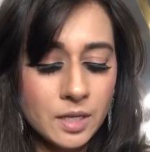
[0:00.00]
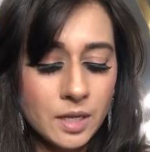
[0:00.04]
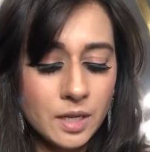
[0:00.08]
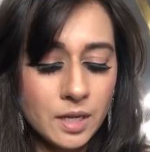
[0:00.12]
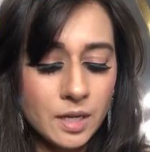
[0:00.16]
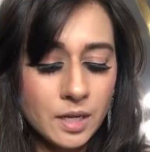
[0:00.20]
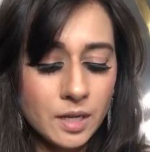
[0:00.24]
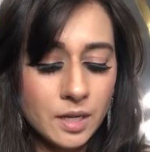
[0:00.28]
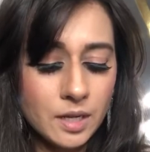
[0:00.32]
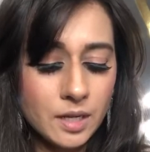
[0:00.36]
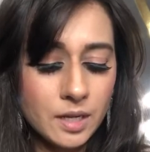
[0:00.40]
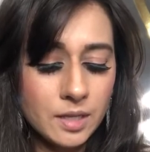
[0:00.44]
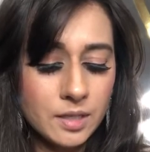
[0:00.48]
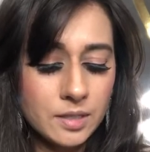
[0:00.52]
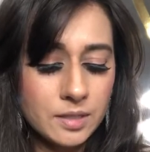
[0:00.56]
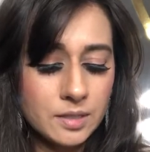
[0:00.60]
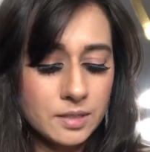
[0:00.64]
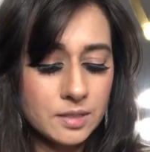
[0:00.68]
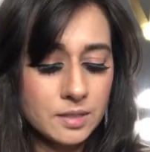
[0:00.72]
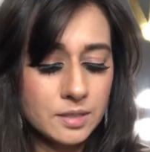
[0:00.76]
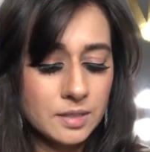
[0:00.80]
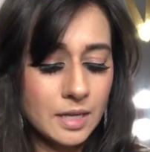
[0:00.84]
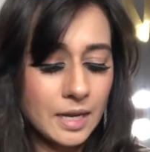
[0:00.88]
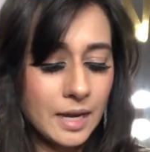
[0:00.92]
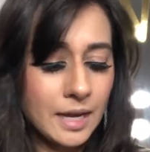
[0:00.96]

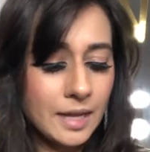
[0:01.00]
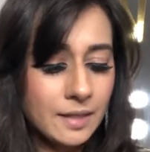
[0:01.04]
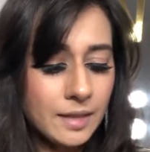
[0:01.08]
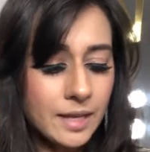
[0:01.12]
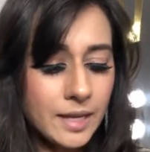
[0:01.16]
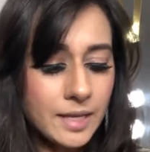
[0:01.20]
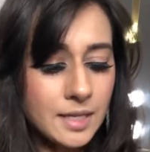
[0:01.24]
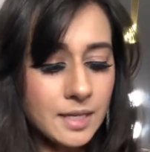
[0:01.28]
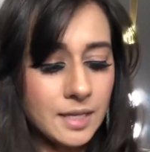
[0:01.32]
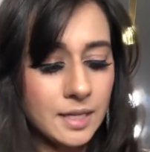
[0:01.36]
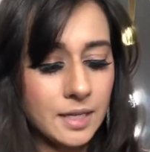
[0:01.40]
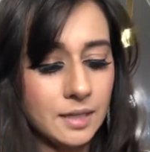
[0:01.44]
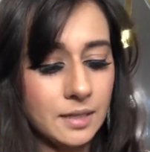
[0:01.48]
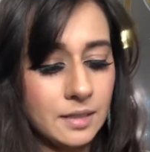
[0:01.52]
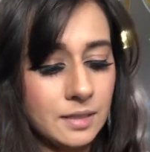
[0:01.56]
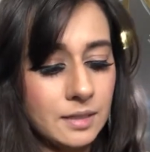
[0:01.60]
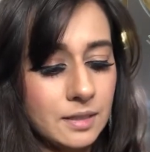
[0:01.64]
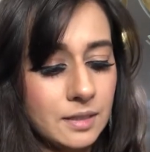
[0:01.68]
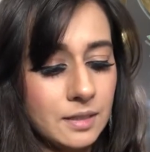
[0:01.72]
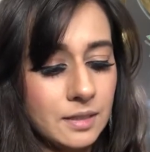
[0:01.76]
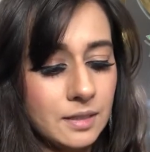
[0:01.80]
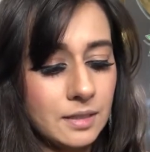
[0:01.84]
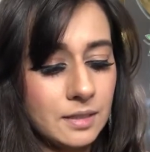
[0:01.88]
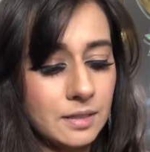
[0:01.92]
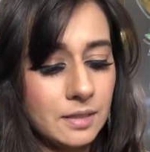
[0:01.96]
And I like it.
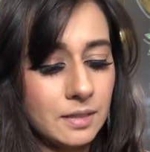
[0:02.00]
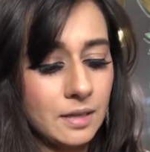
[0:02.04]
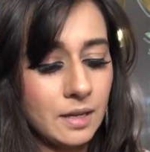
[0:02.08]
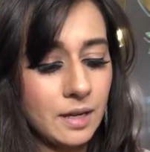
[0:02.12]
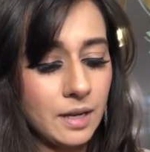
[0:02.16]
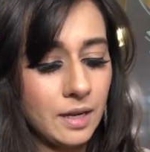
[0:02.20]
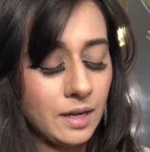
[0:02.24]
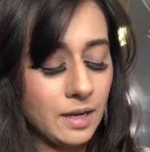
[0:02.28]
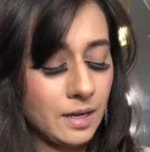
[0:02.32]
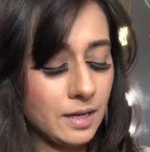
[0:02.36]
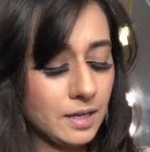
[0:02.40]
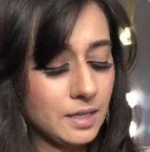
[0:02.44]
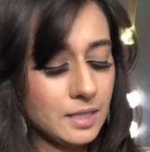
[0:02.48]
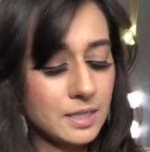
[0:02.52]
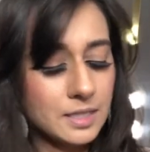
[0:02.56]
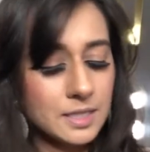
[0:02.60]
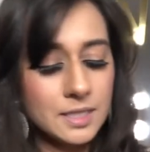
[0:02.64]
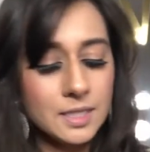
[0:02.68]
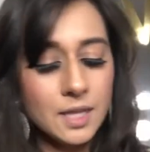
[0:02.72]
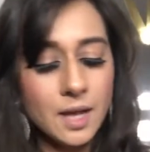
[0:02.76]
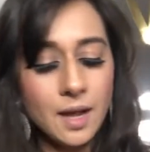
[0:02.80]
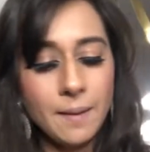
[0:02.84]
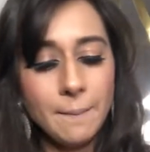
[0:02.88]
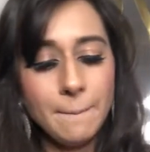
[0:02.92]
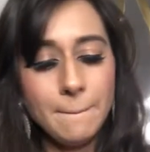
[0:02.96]
It's
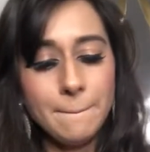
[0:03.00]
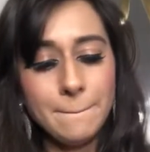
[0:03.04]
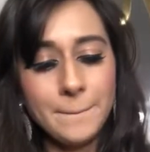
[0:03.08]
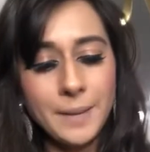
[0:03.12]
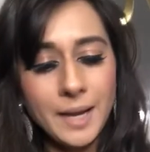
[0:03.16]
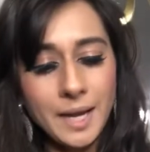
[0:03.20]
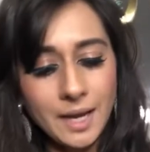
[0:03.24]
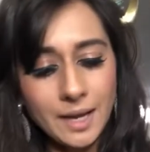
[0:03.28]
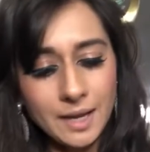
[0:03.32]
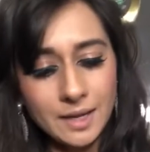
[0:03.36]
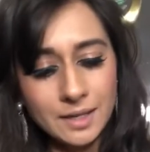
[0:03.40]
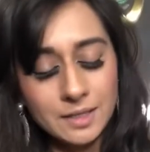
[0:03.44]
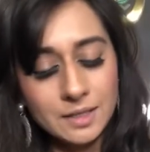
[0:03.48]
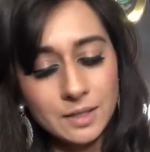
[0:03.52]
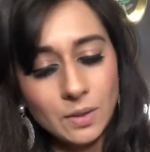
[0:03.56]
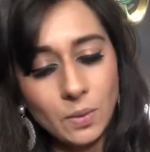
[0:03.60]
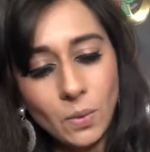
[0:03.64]
not bad.